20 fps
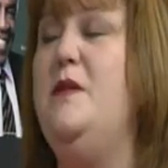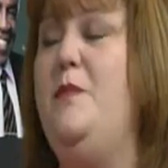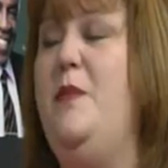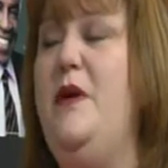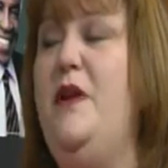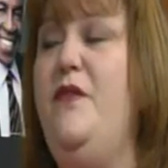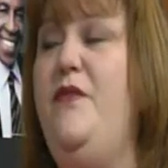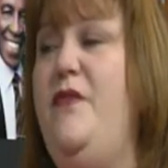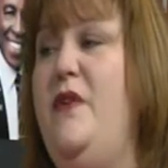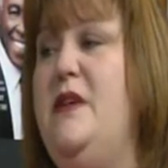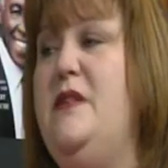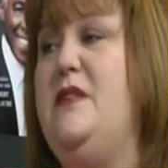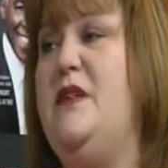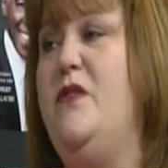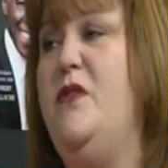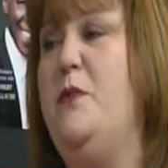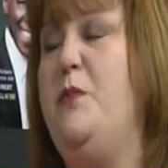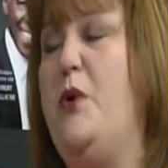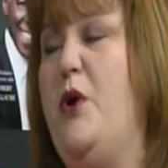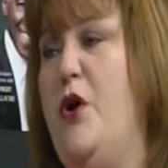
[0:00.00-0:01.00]
benefits
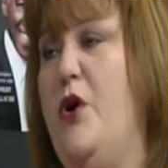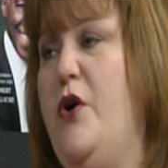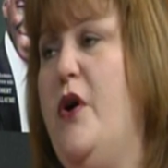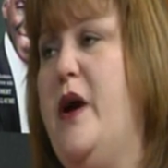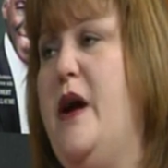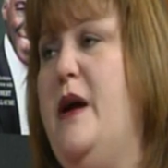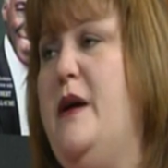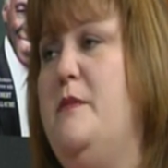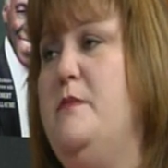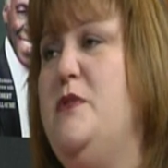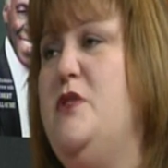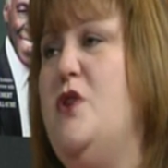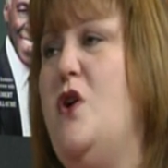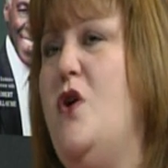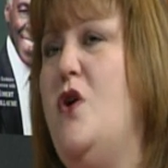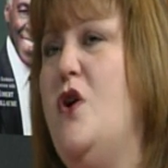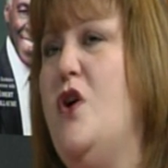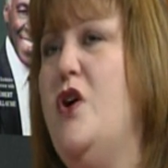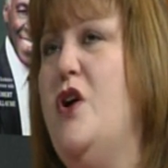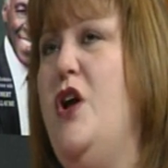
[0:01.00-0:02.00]
of the programs
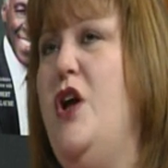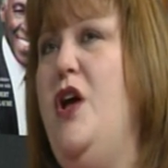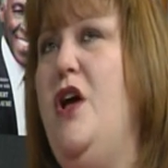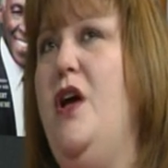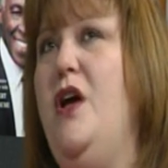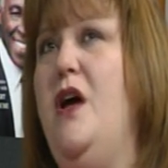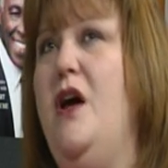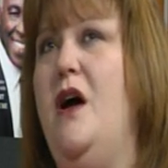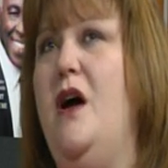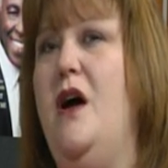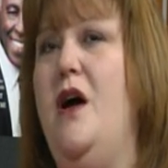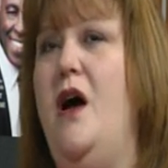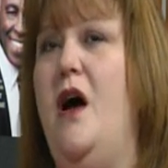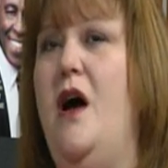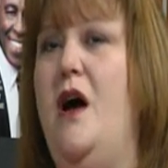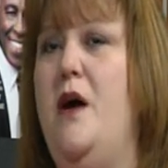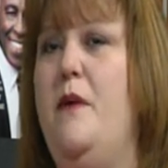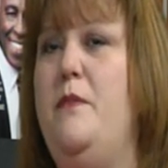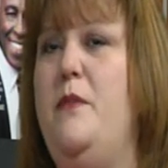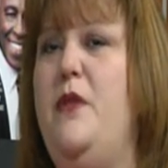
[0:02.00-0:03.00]
are
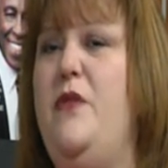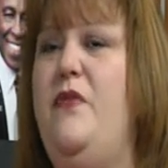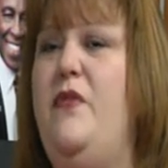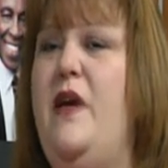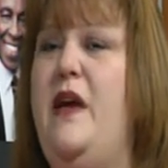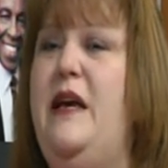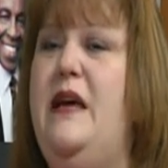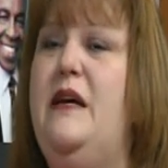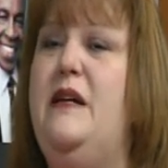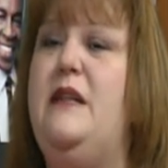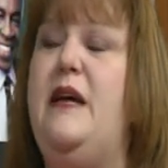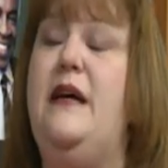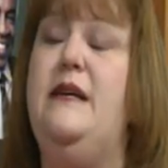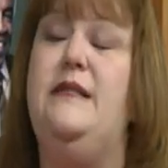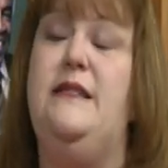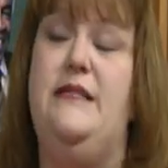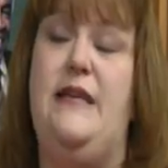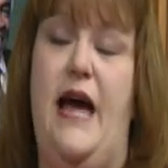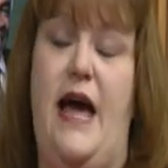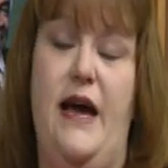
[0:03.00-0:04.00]
they get
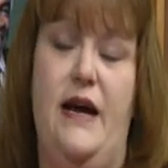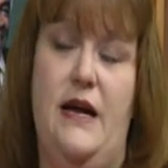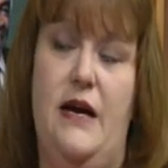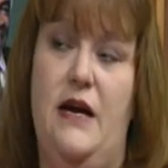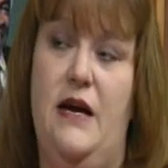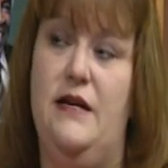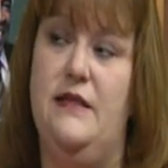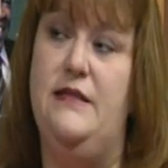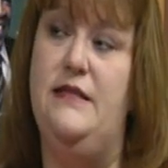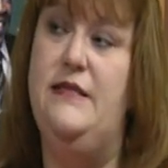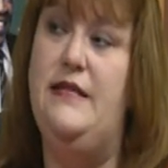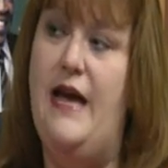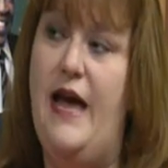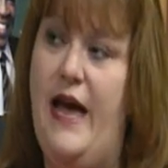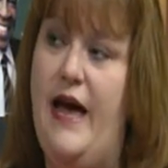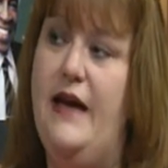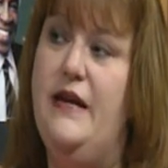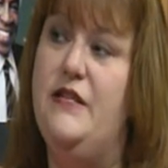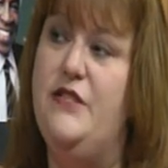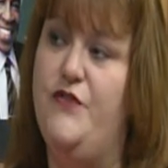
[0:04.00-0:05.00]
a
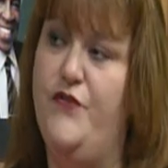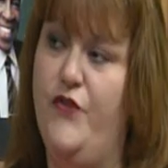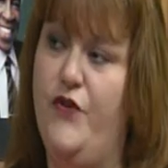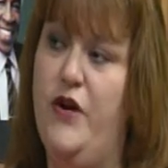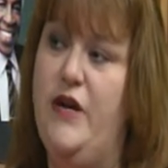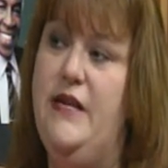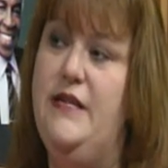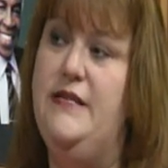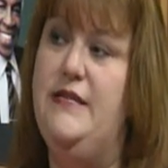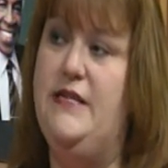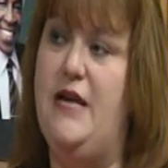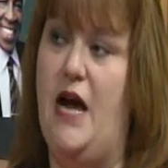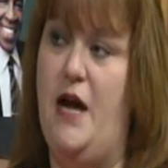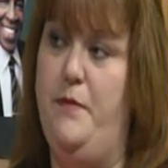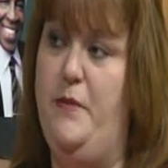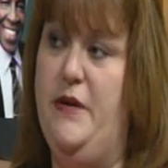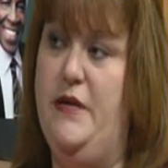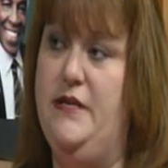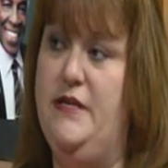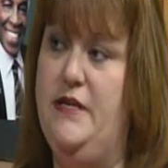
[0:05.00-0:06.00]
tax-free
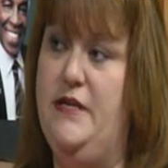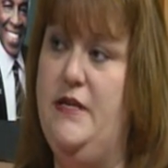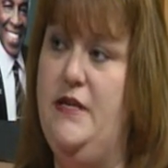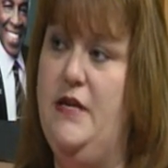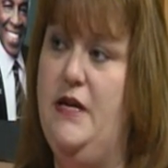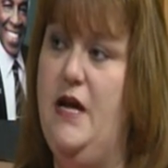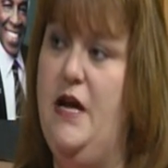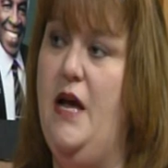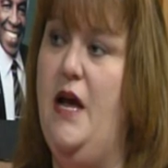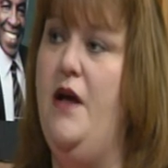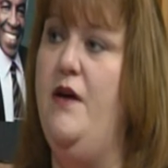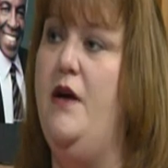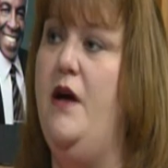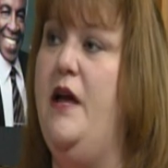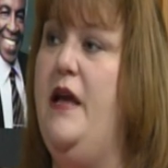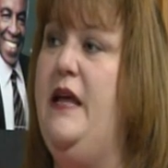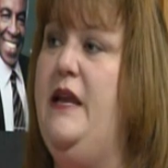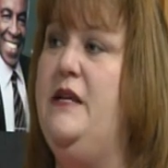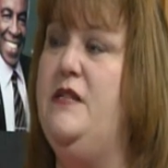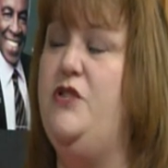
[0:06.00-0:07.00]
stipended.
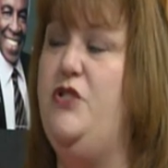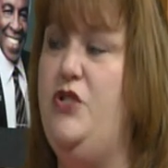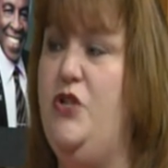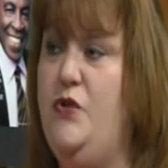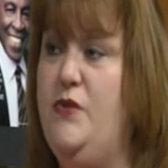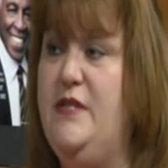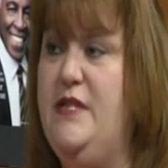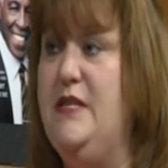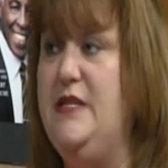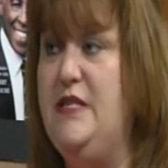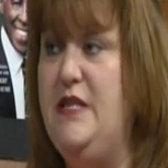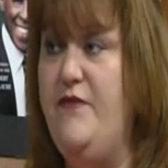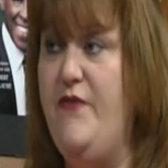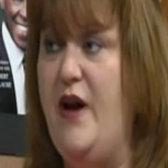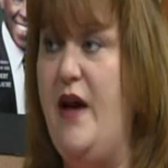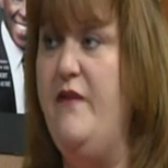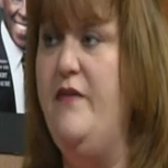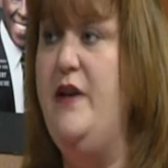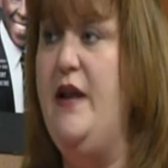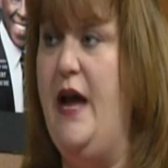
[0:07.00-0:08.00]
It is
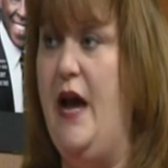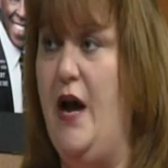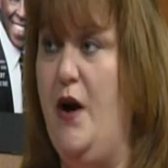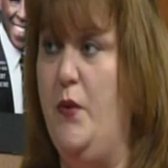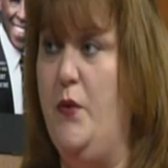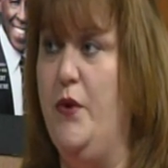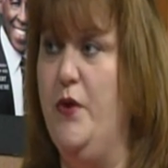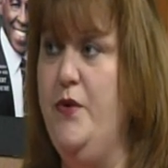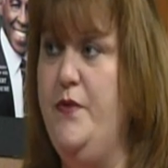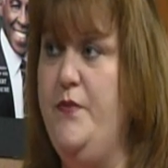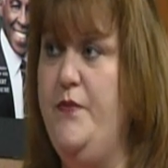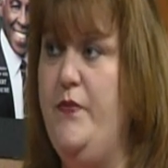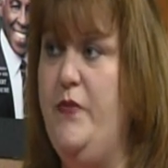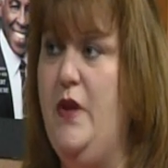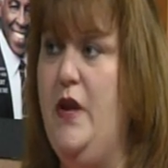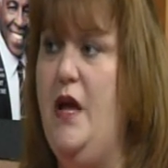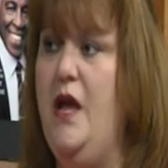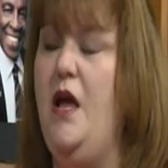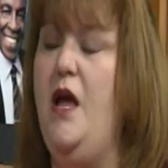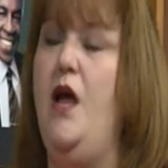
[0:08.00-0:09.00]
$2.65 an hour.
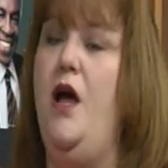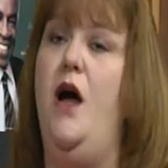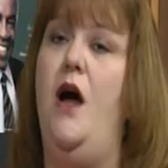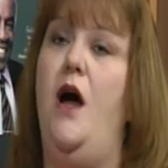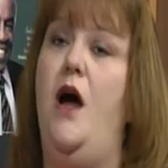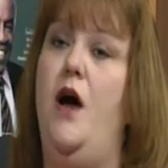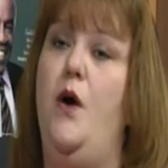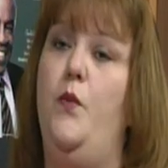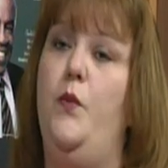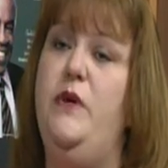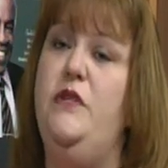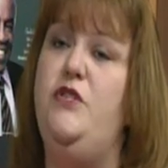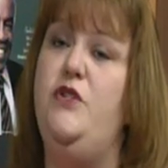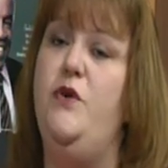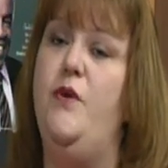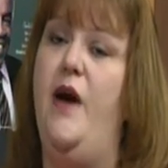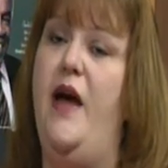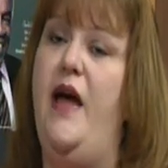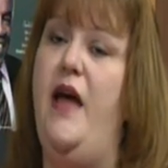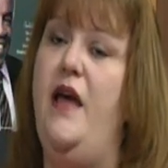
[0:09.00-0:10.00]
We
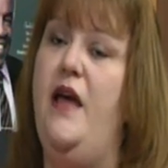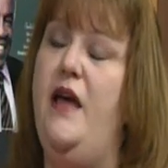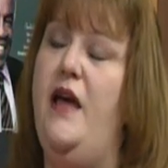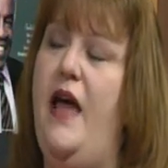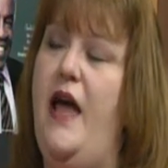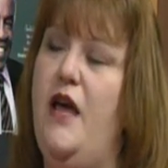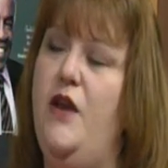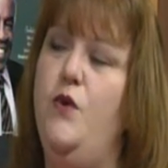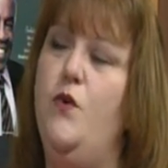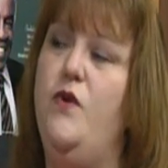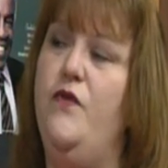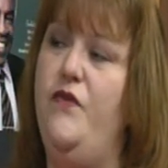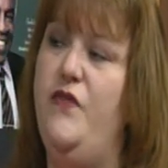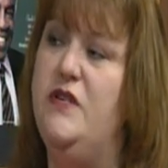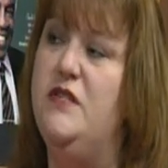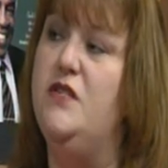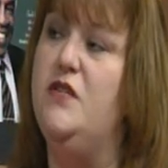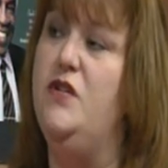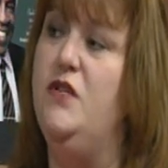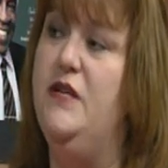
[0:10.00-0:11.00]
do an annual
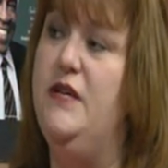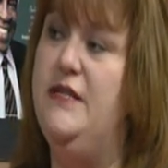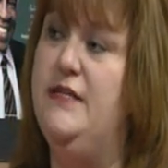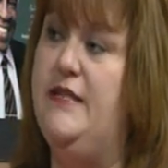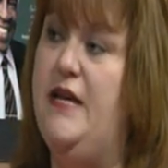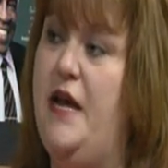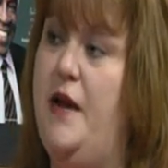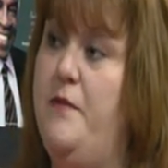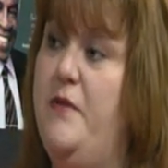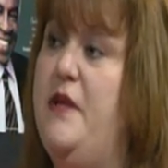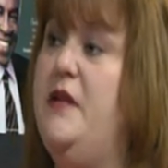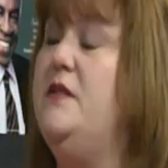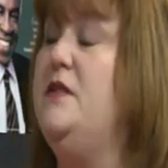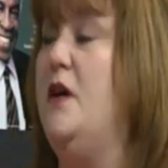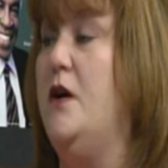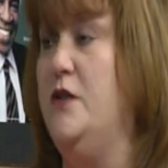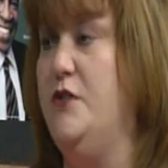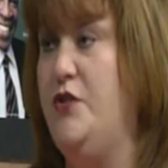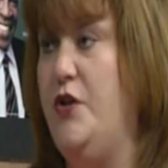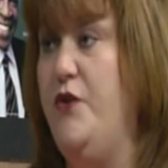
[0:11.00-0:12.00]
physical exam that is
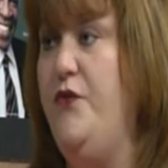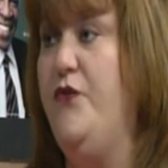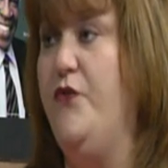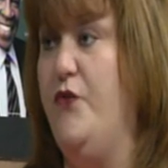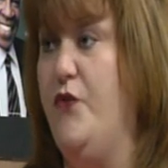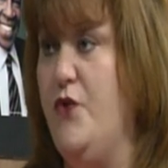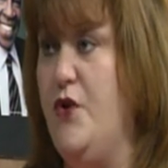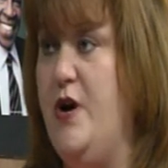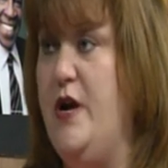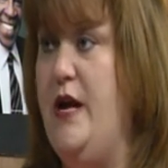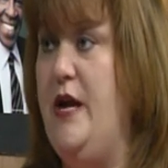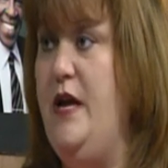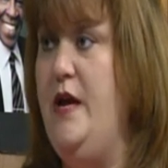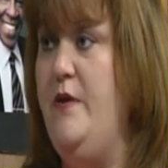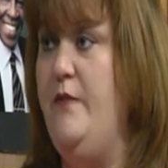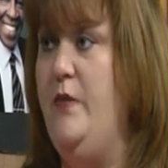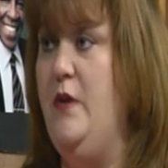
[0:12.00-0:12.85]
also free.